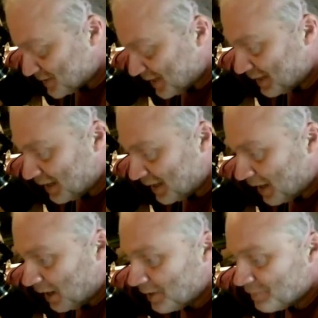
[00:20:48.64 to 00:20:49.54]
and
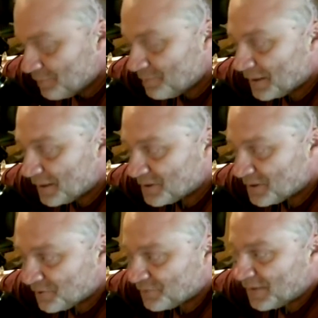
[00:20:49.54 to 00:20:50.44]
much
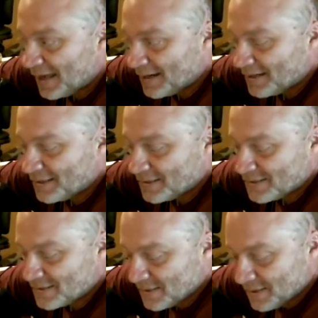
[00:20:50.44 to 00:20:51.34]
of that
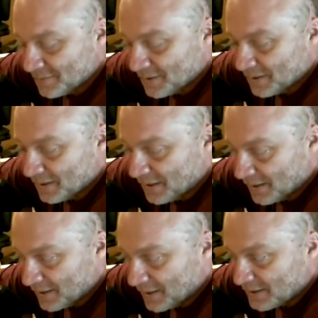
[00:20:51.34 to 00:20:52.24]
is
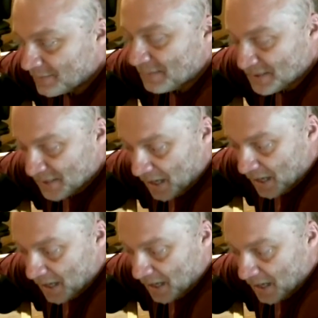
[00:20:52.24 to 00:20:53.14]
been
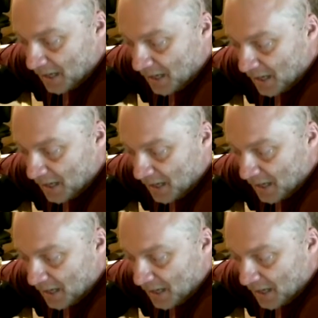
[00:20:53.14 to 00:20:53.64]
compromised